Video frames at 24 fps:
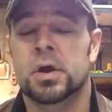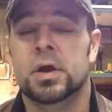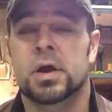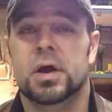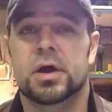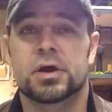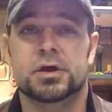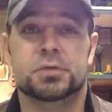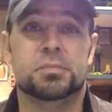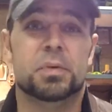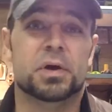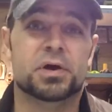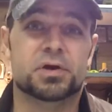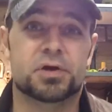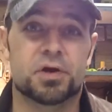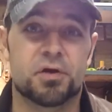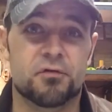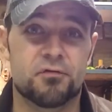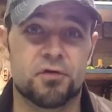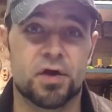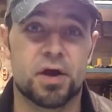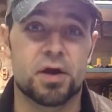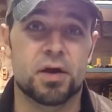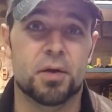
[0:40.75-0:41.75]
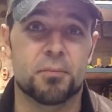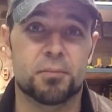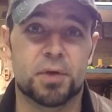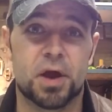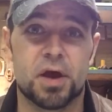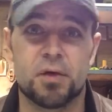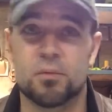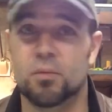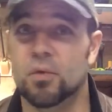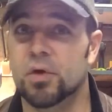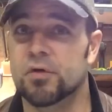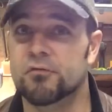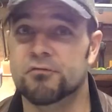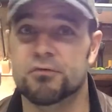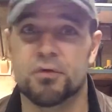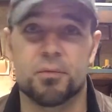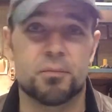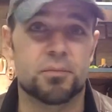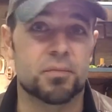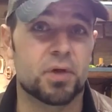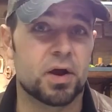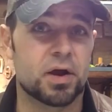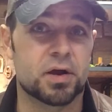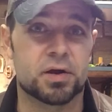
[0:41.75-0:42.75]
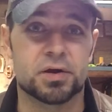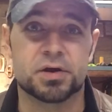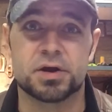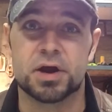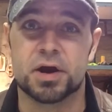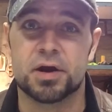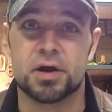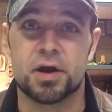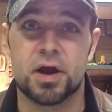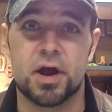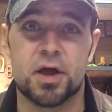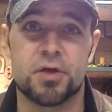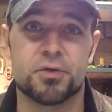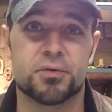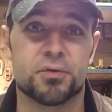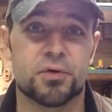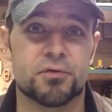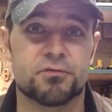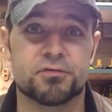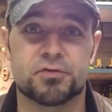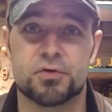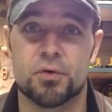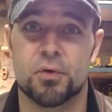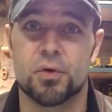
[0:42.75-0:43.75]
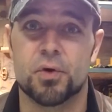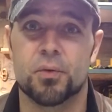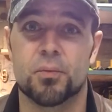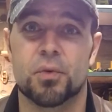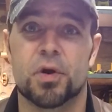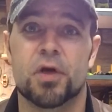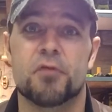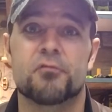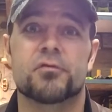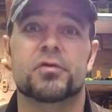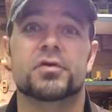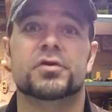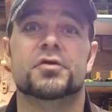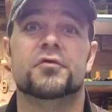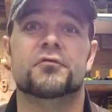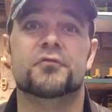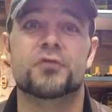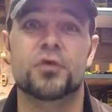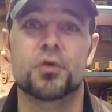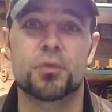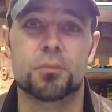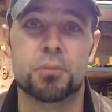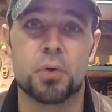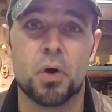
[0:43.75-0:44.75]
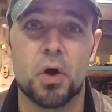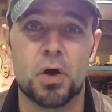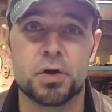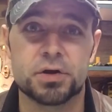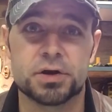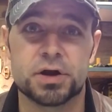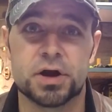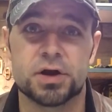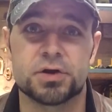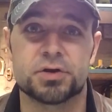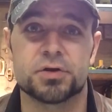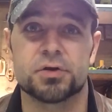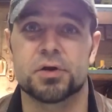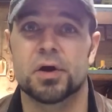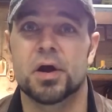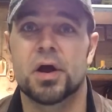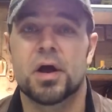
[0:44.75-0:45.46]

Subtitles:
especially if you end up getting one from like a secondhand thrift store or whatever, is a food processor.